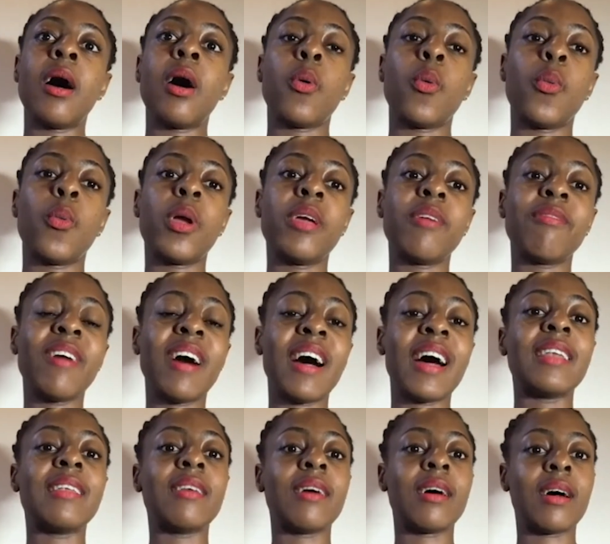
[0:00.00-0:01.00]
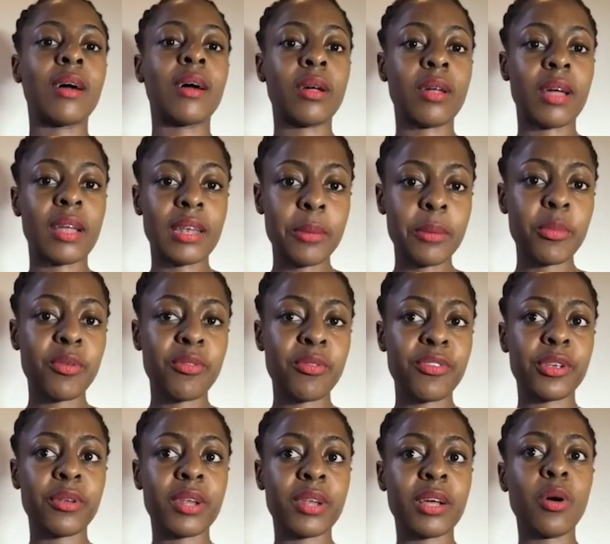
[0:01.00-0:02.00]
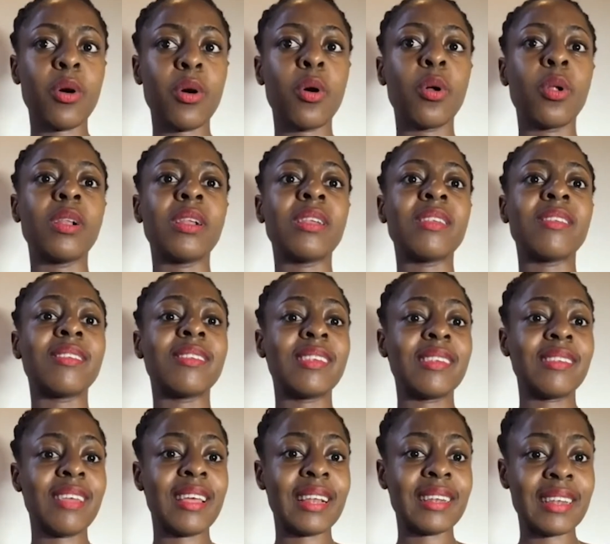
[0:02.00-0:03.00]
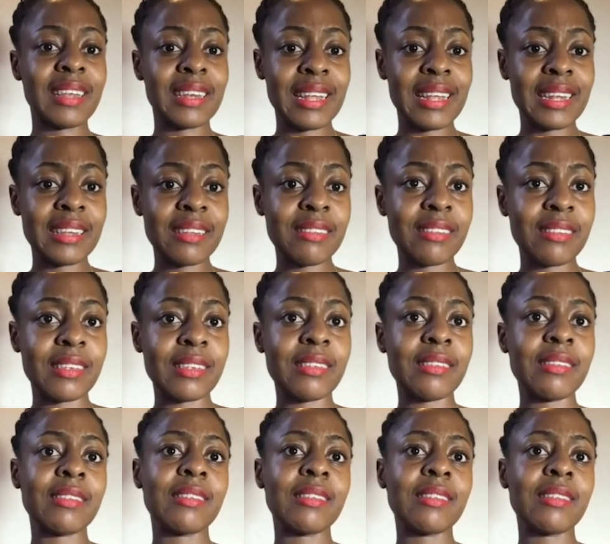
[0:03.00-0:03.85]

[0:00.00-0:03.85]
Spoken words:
We've had a number of regular calls, detailed analysis